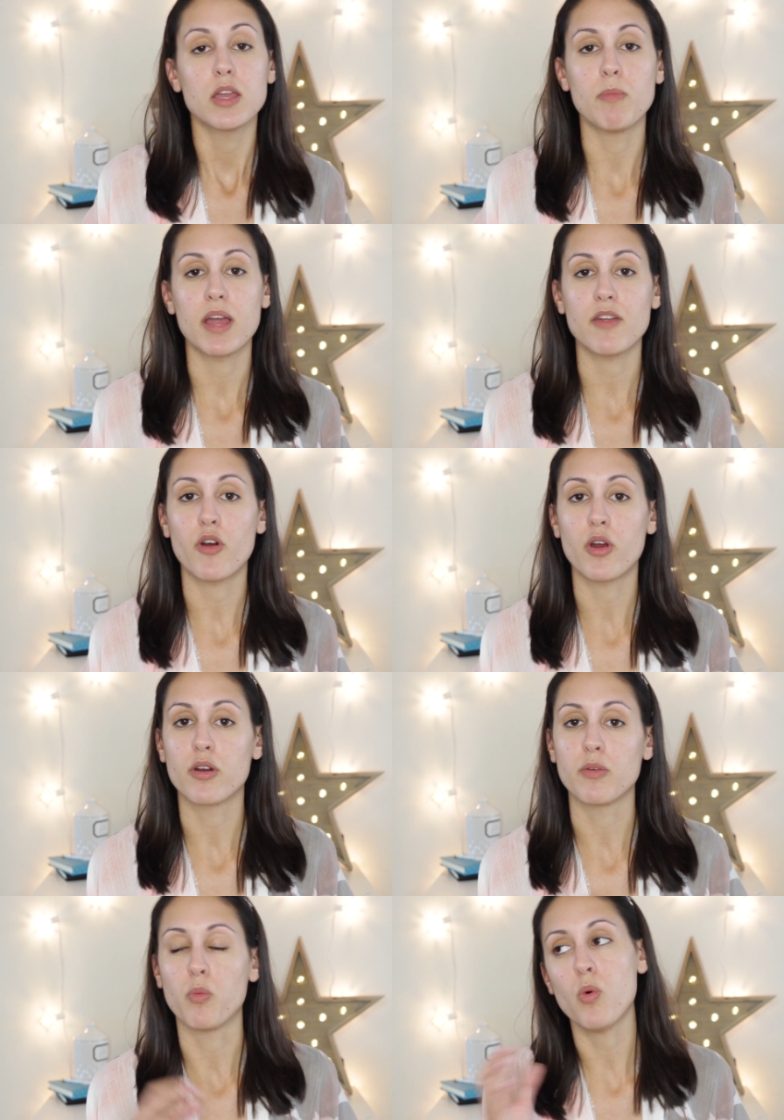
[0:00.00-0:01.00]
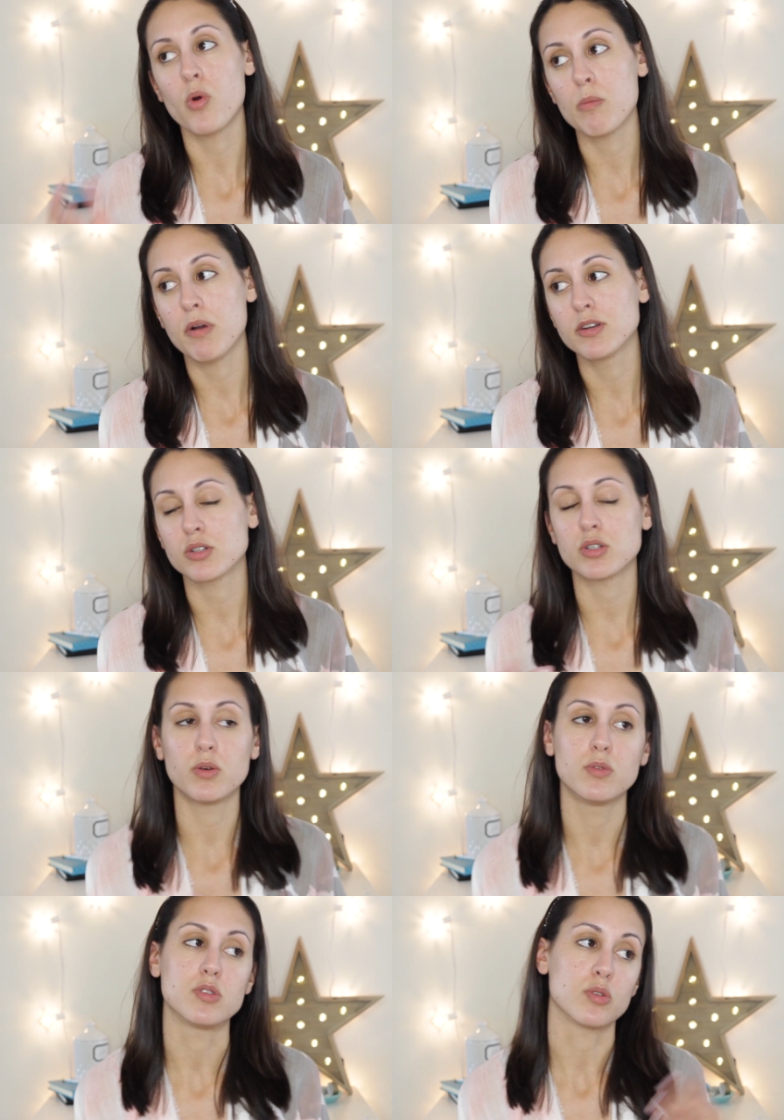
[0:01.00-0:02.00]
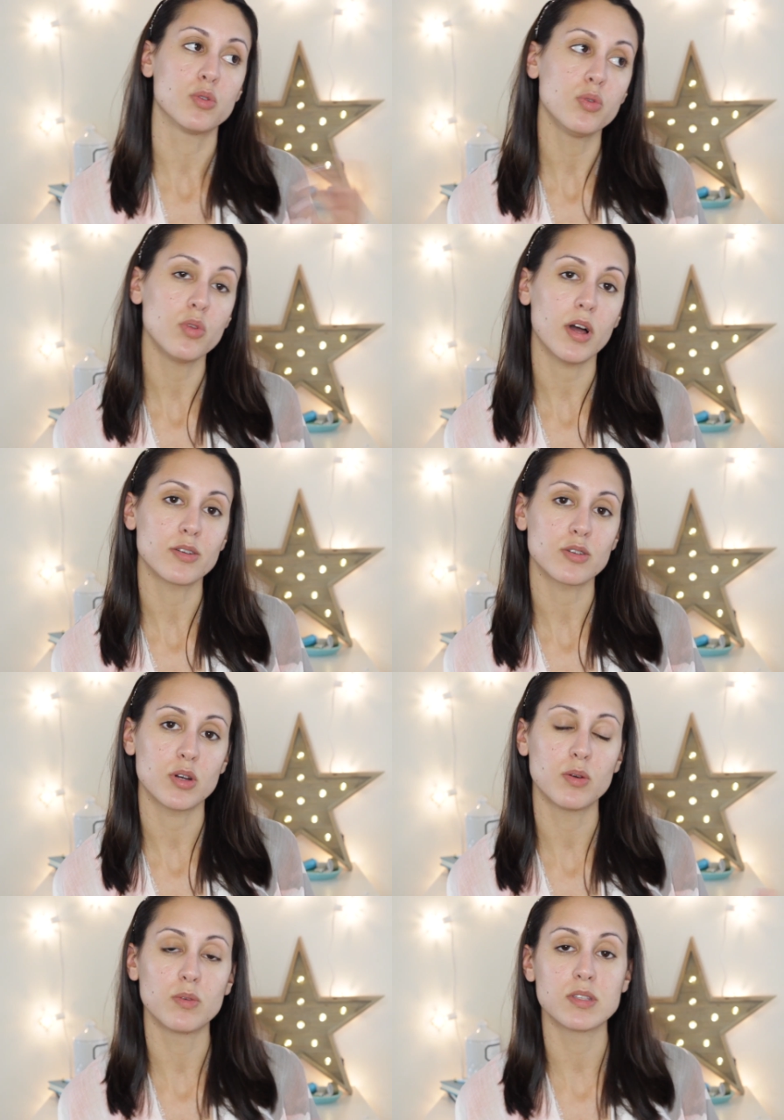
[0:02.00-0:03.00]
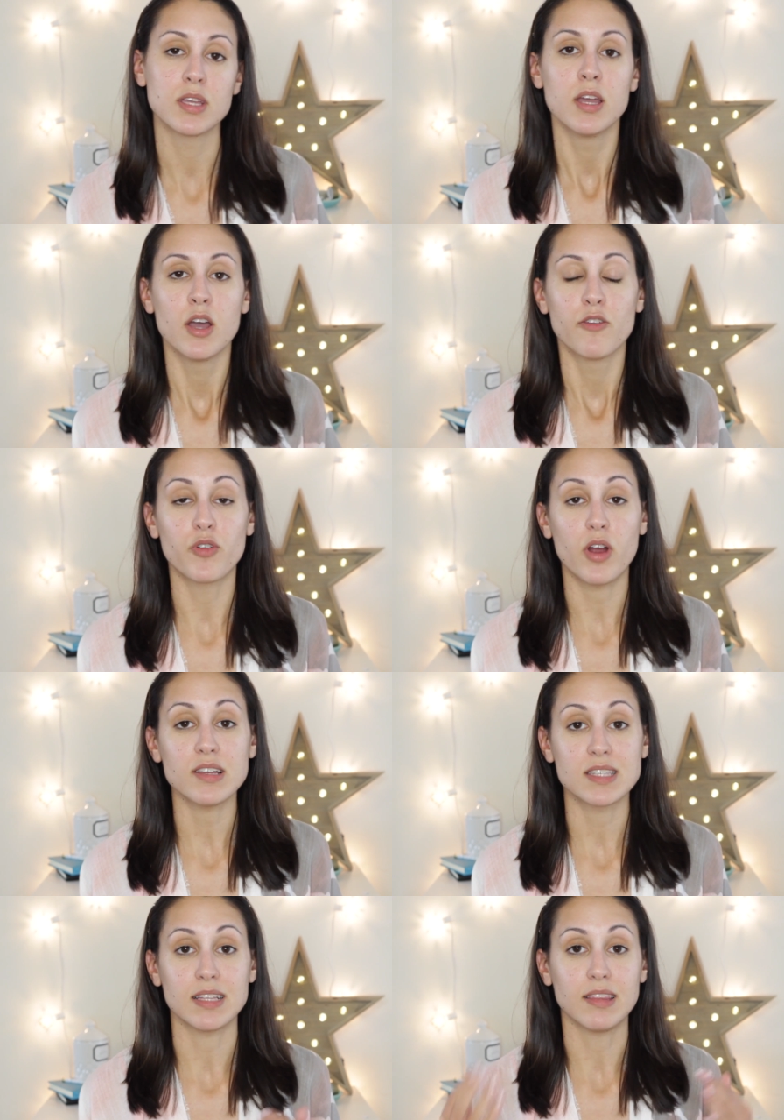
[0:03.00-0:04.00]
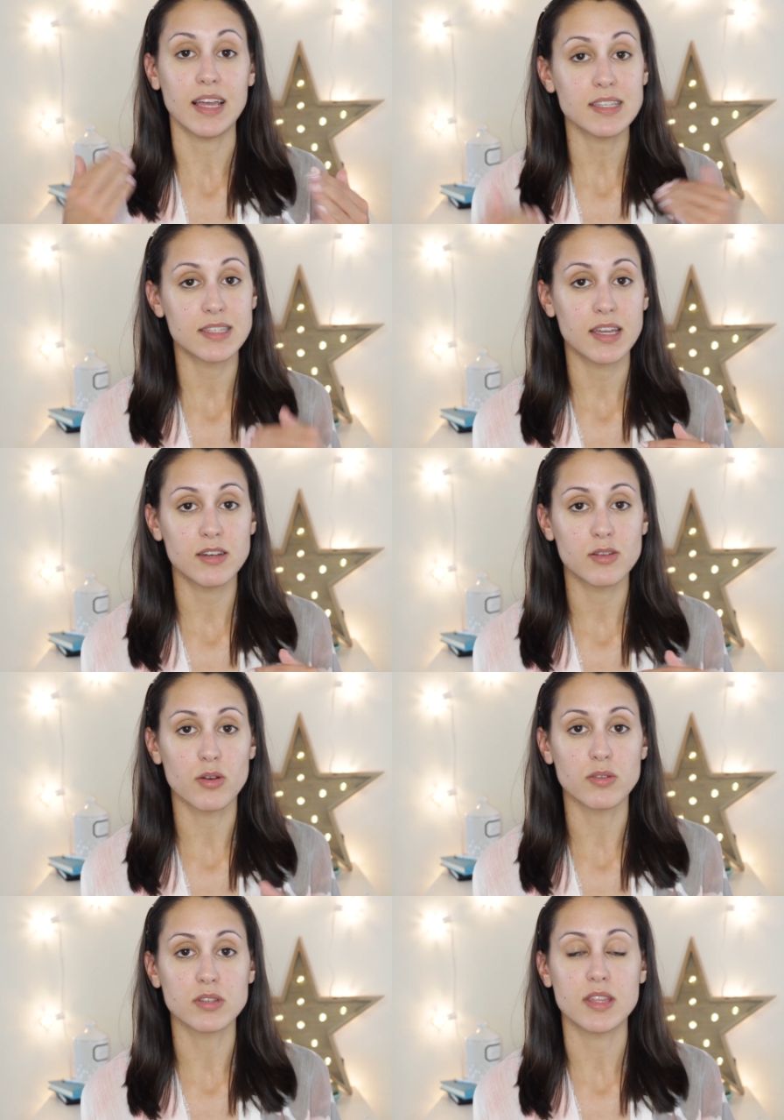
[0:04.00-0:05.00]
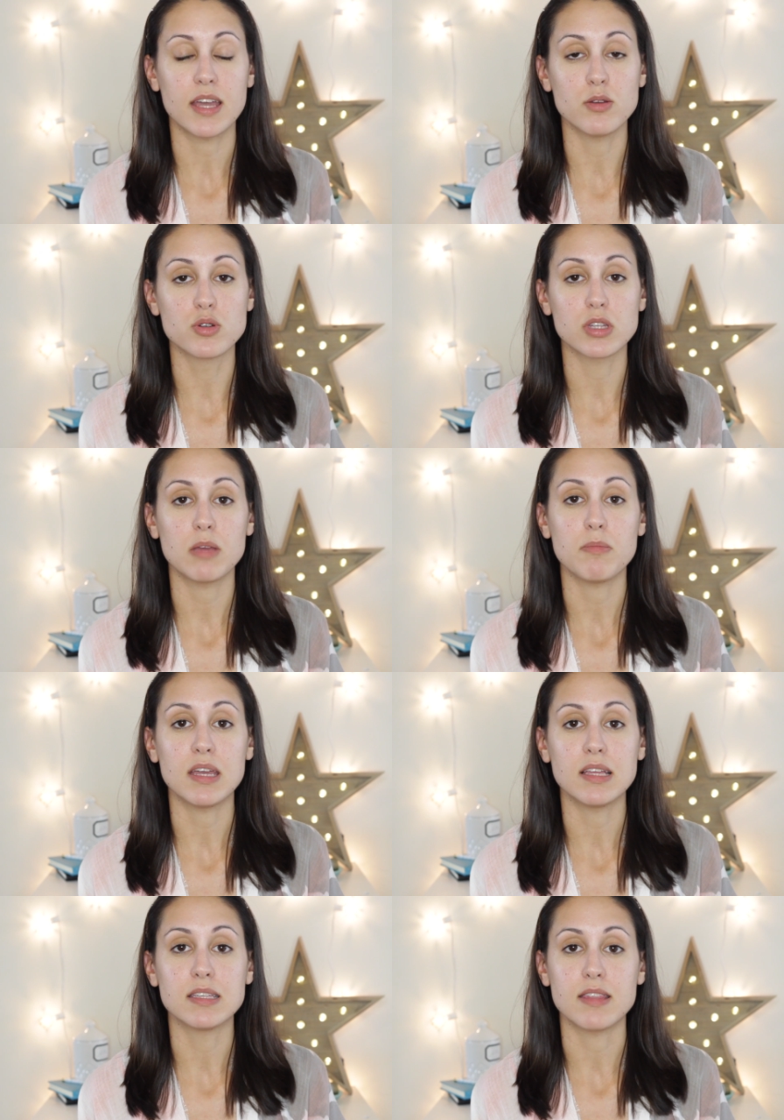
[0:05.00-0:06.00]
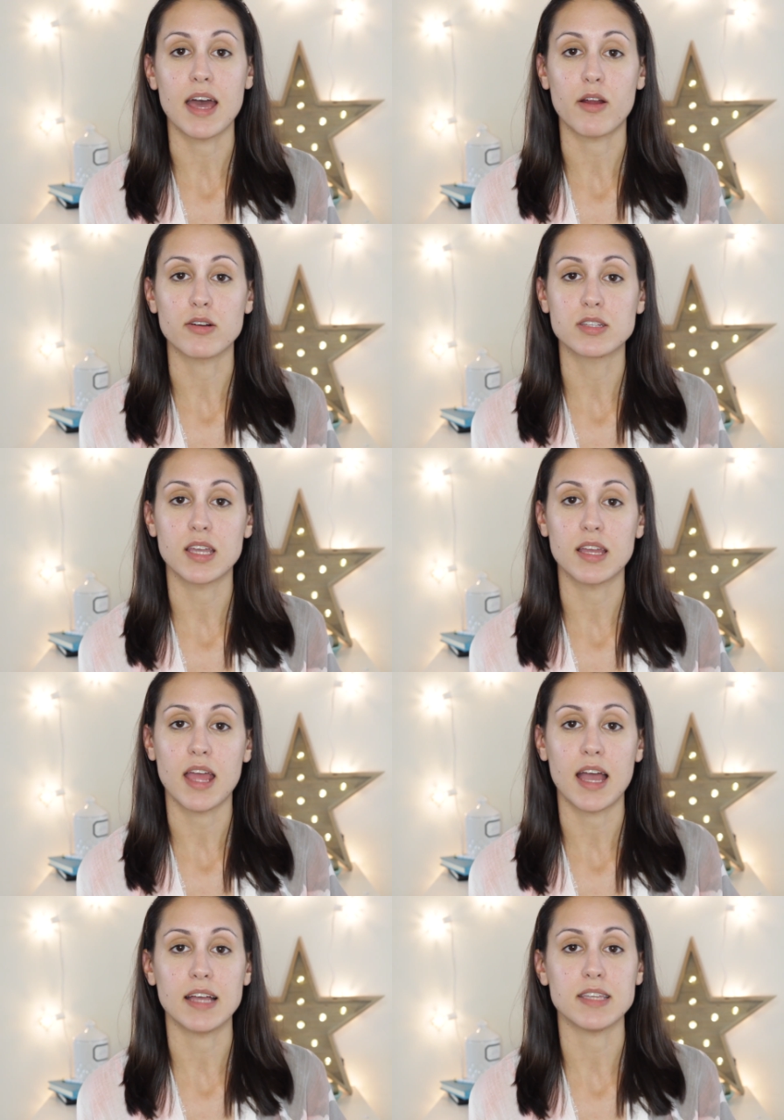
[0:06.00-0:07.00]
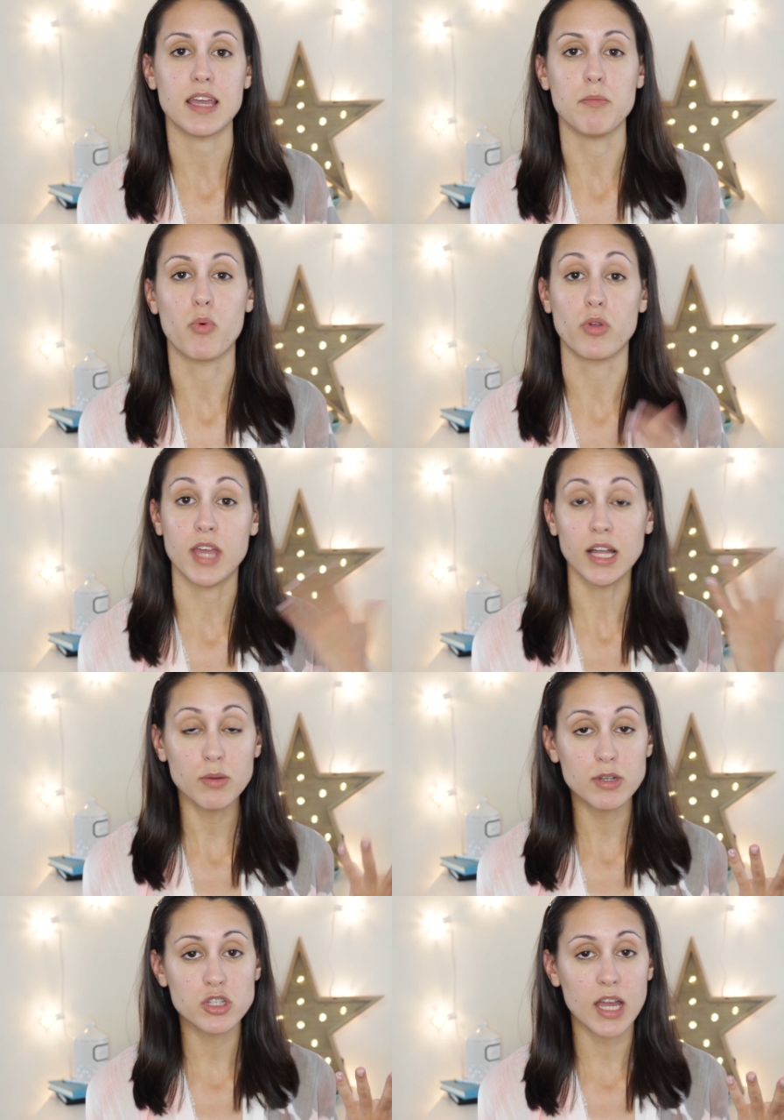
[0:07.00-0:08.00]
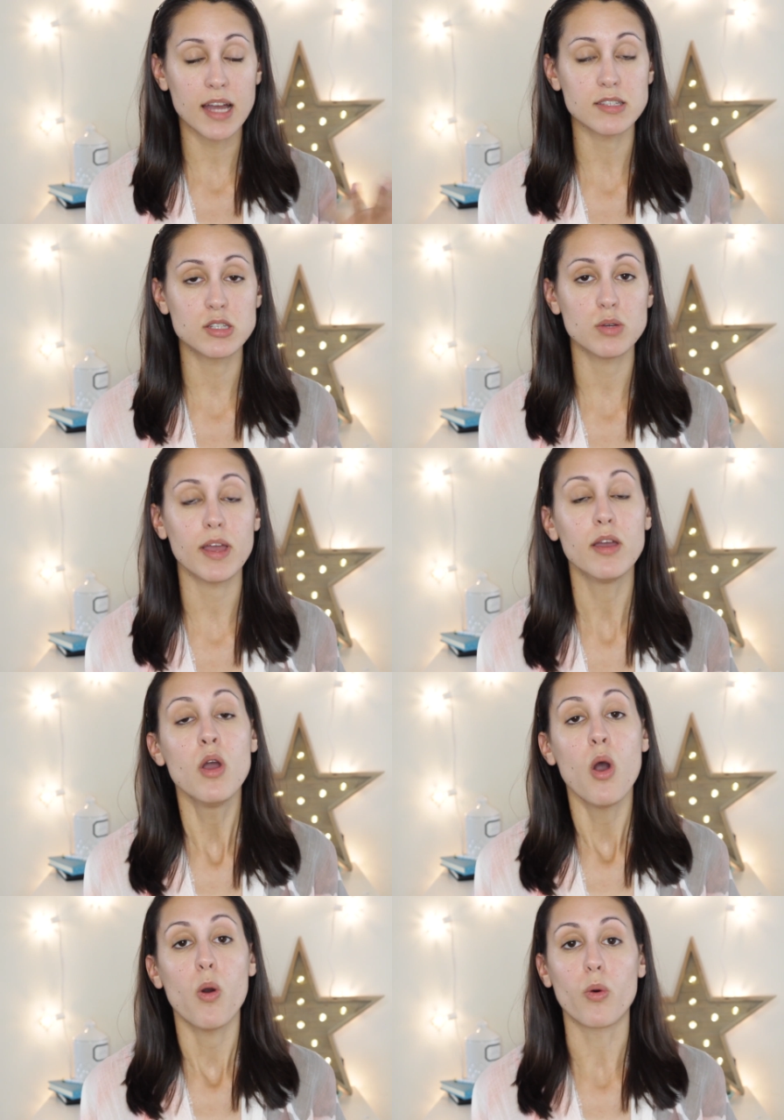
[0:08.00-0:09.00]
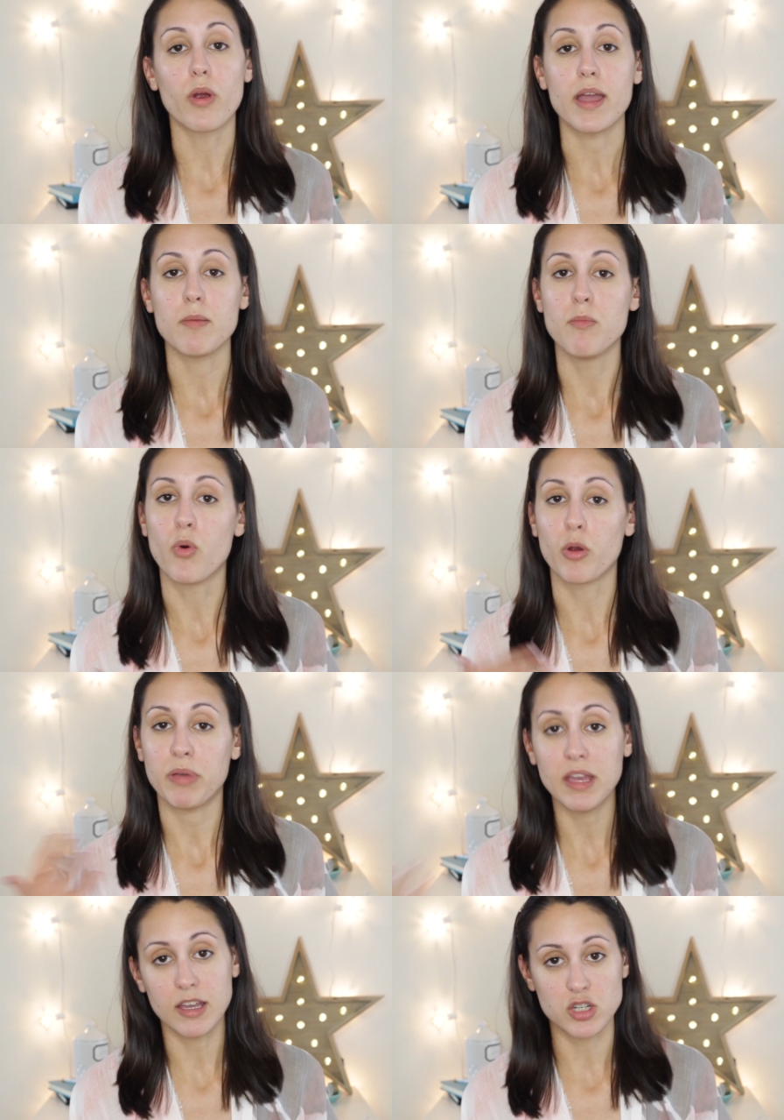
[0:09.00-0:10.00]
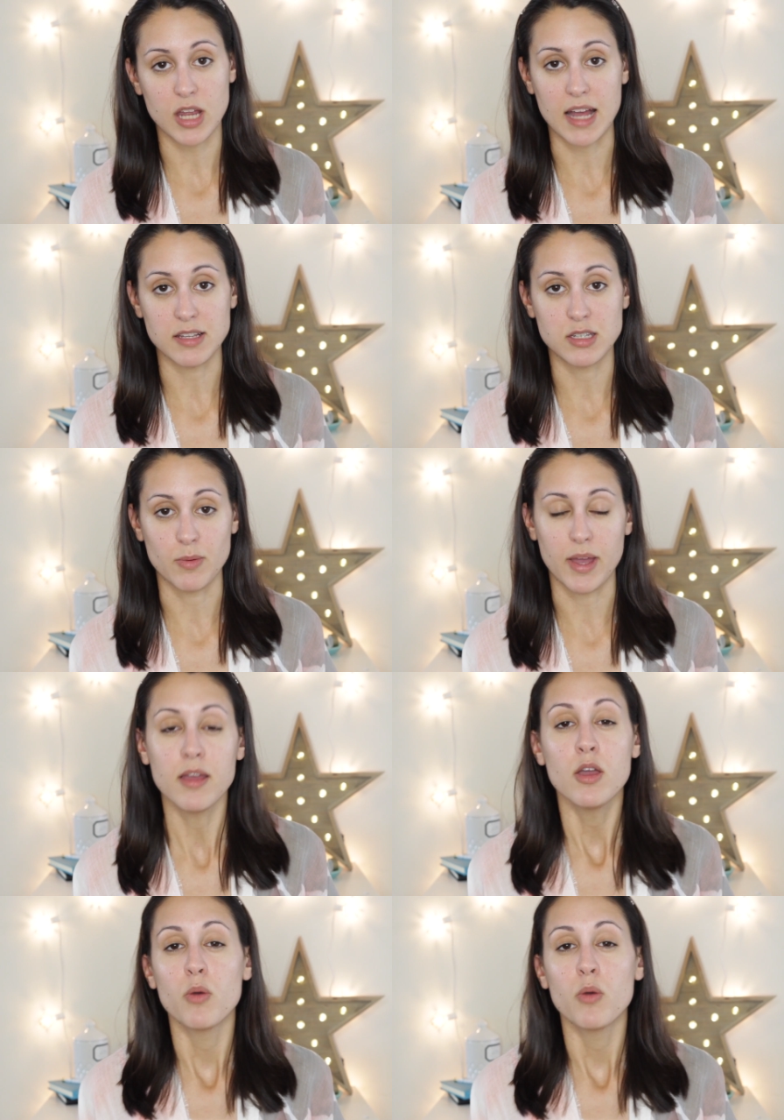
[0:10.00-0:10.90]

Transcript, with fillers: You might have heard warm undertones or cool undertones. For us light-skinned girls, that usually means that our skin has a more yellowish cast to it or a more pinkish cast to it.